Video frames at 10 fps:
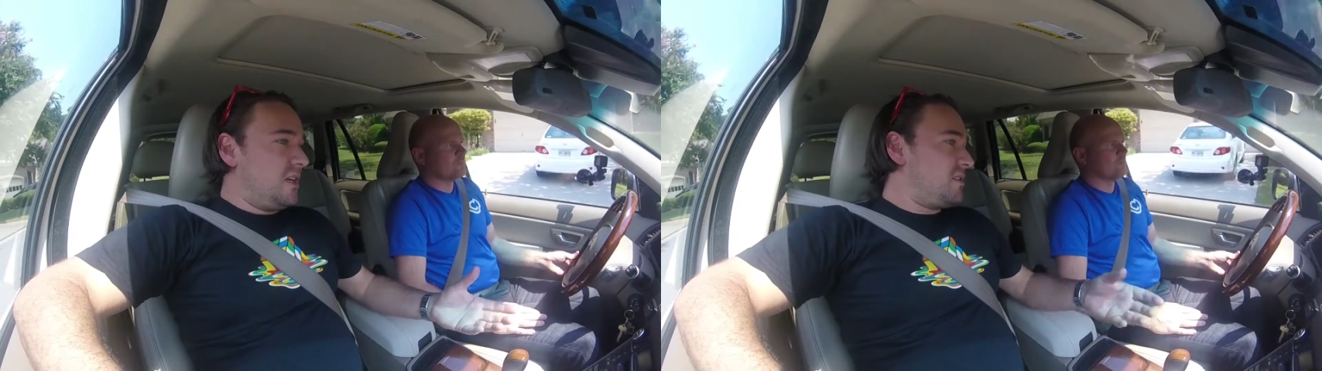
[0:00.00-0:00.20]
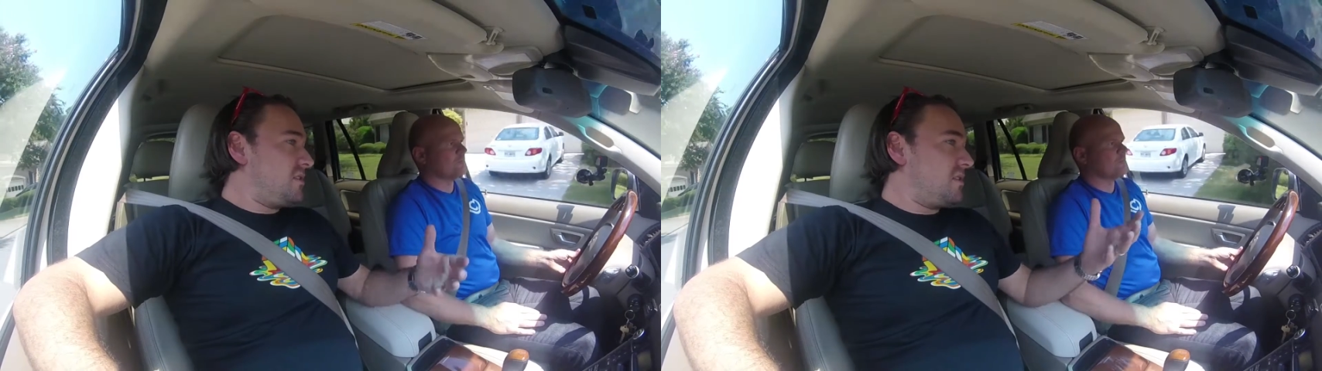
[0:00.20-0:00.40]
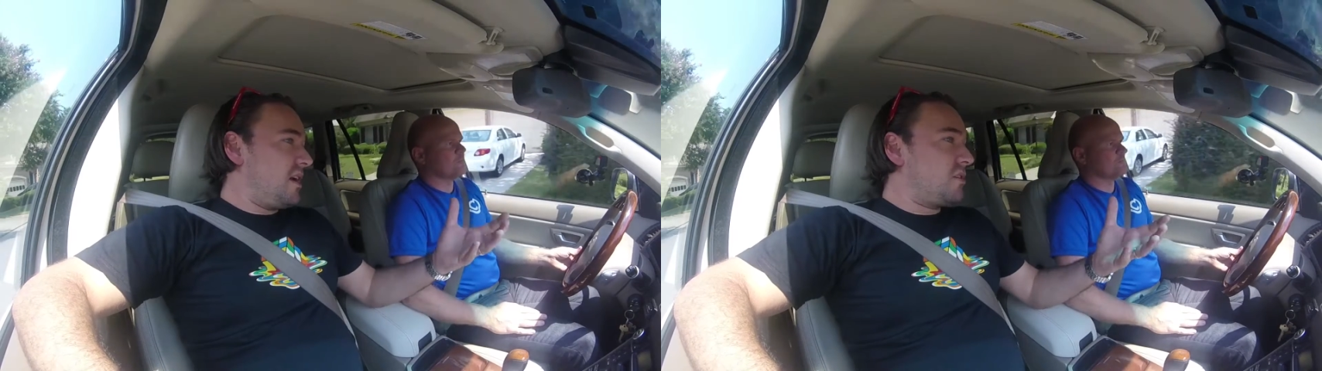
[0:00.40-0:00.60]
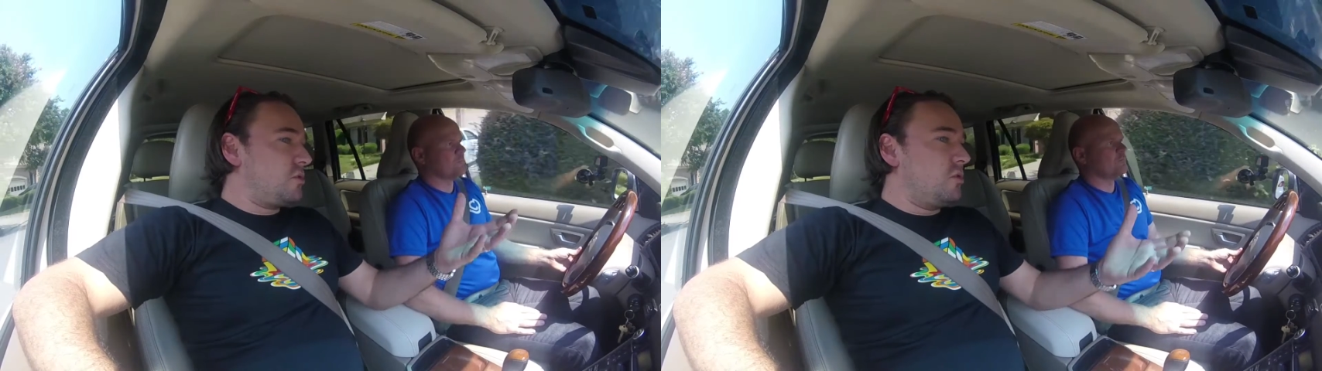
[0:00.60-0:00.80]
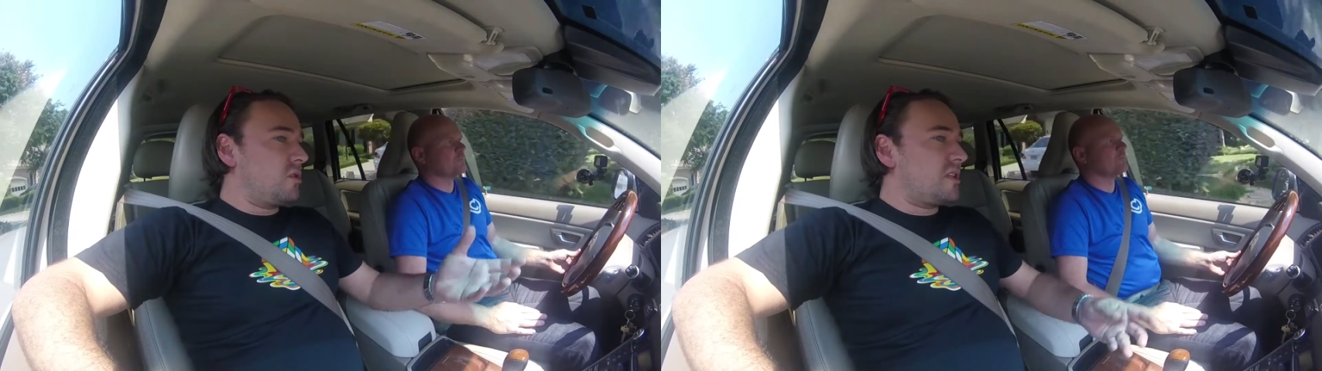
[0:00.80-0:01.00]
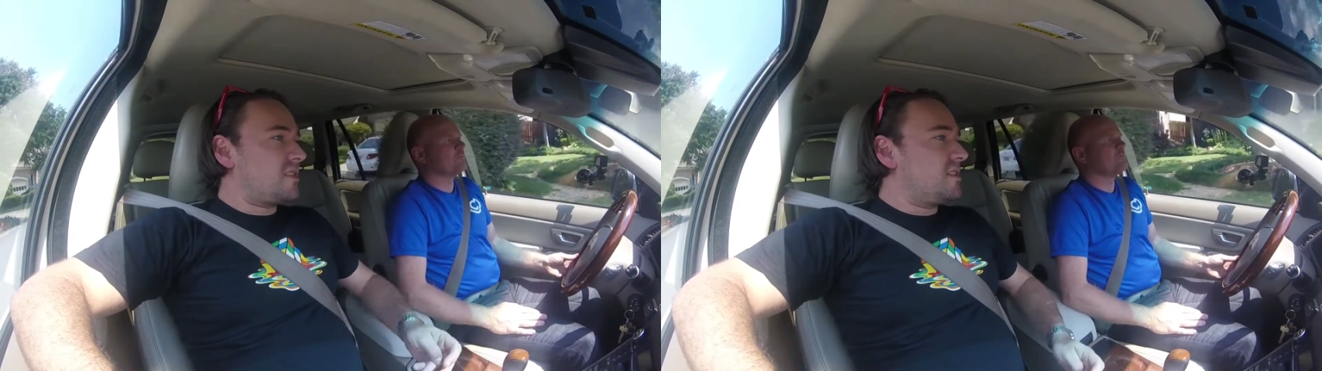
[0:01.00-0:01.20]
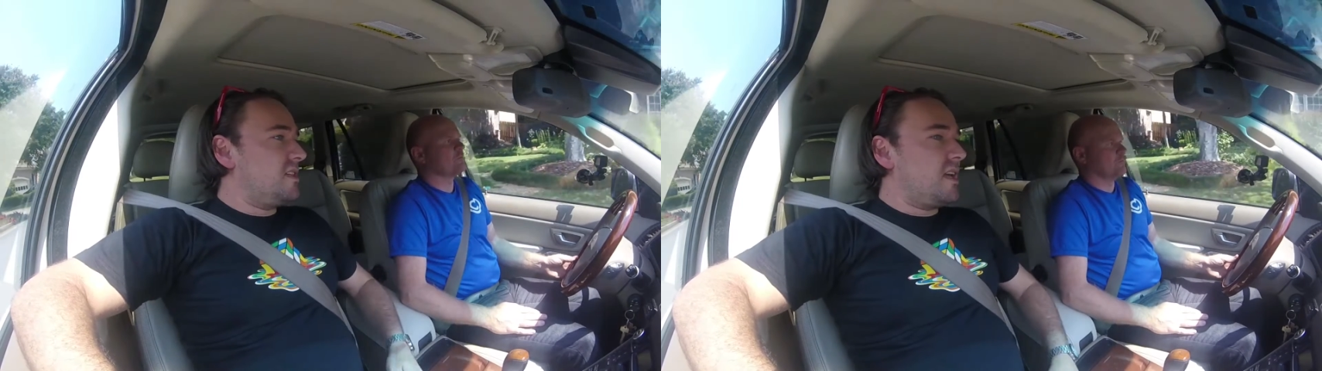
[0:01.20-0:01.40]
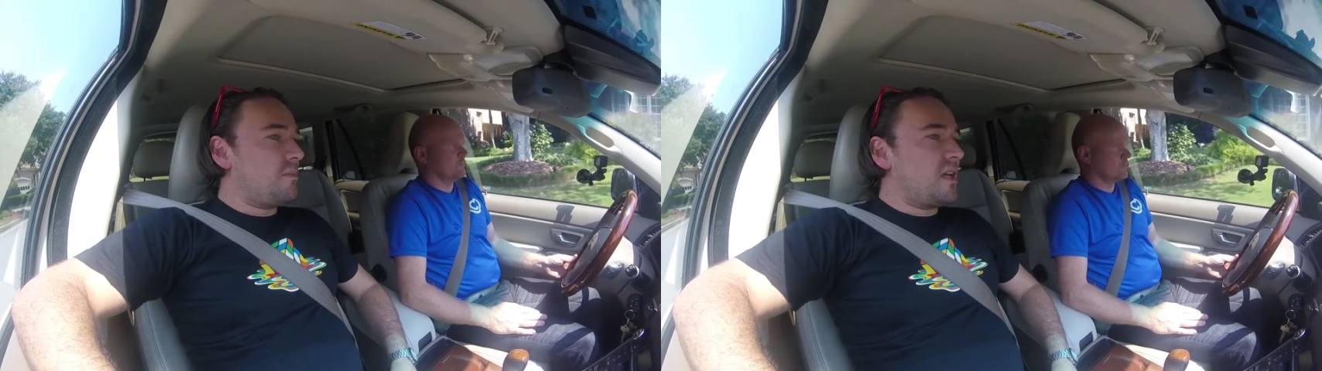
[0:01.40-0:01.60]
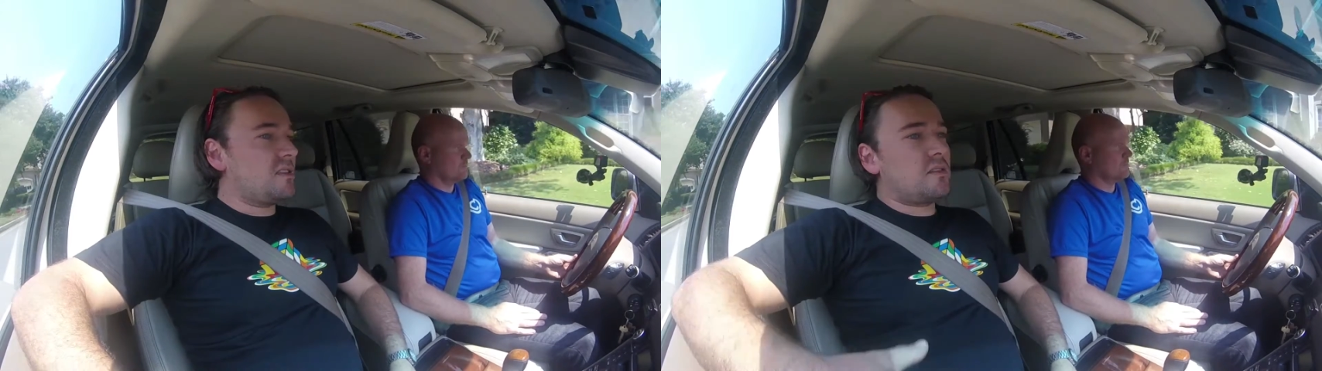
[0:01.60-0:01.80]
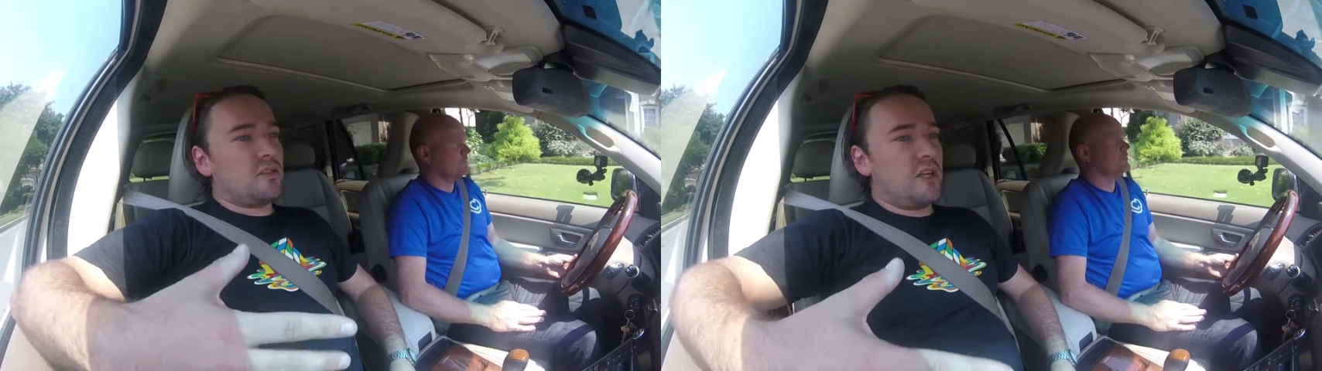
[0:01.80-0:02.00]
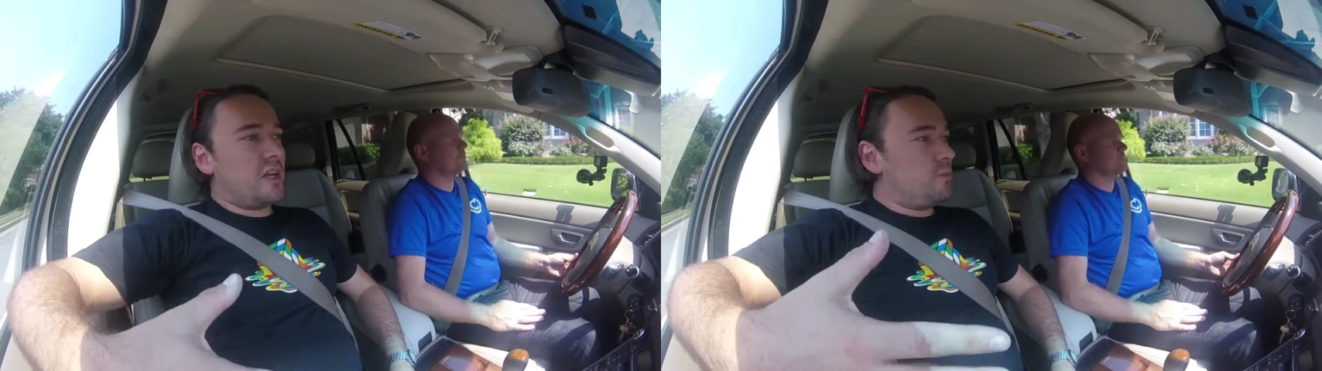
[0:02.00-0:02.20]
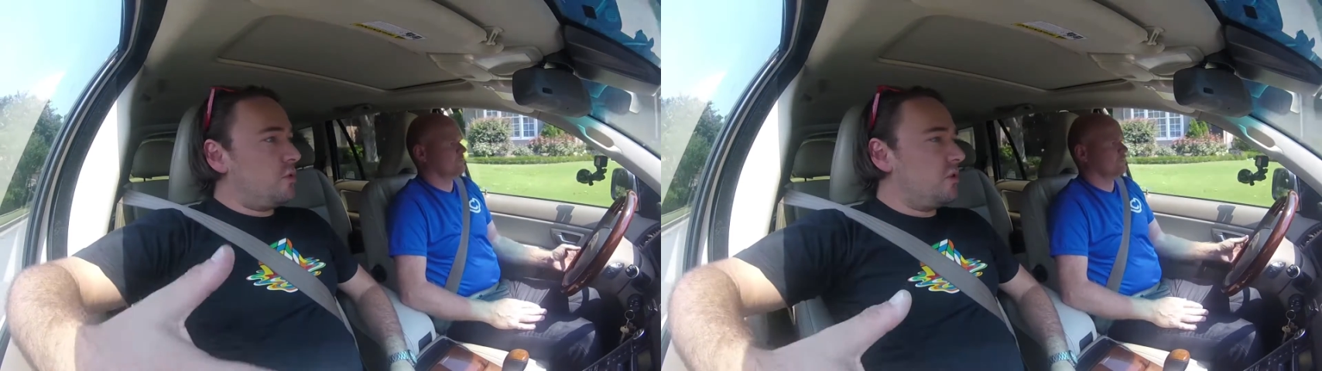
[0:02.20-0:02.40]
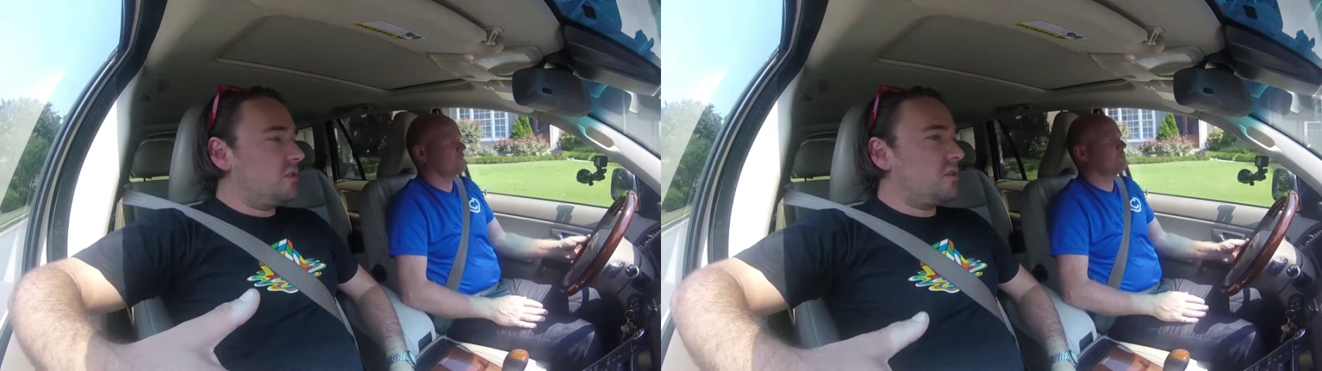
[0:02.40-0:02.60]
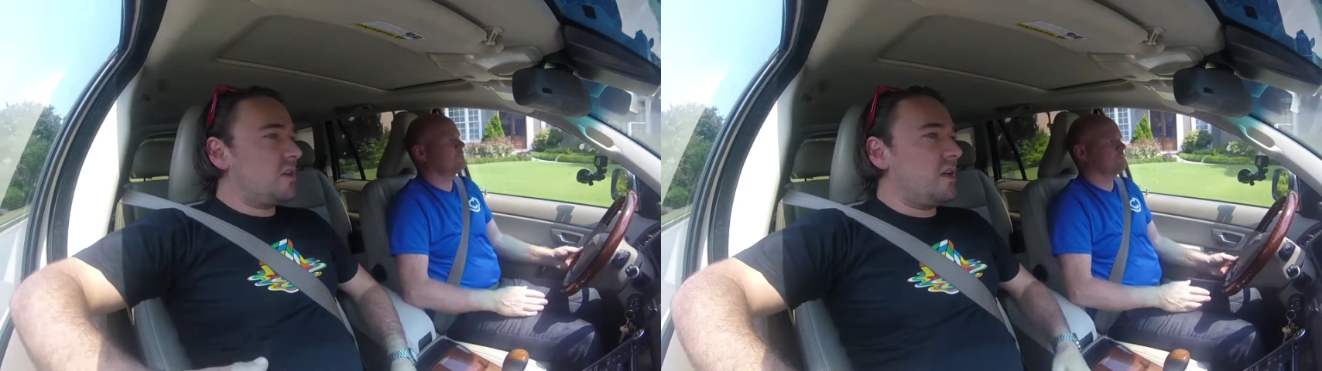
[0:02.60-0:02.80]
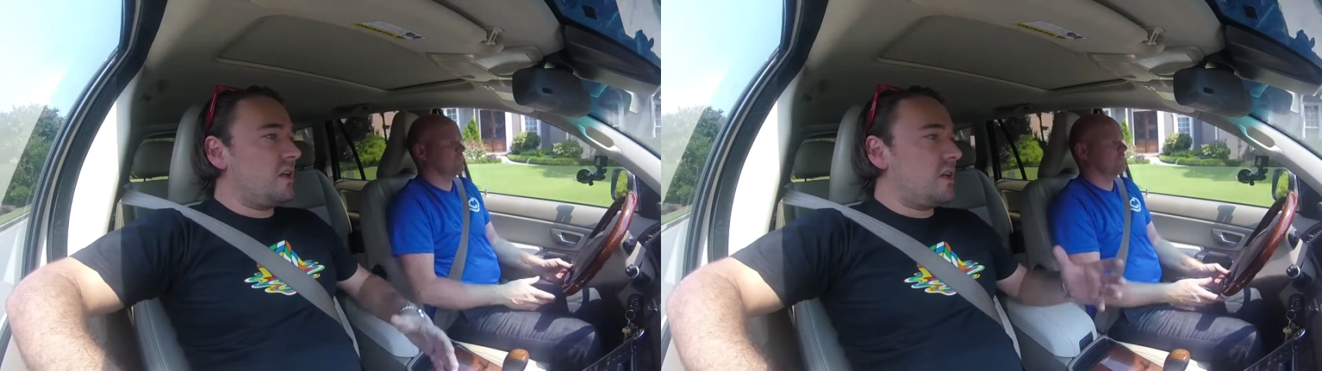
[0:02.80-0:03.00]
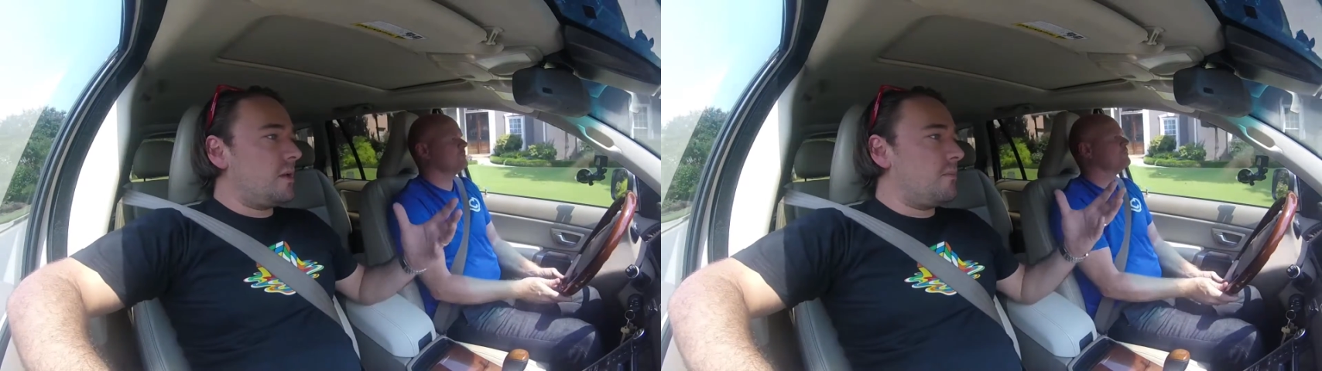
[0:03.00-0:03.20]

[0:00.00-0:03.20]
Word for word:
Speaker 1: as Sitecore as a C M S, SharePoint,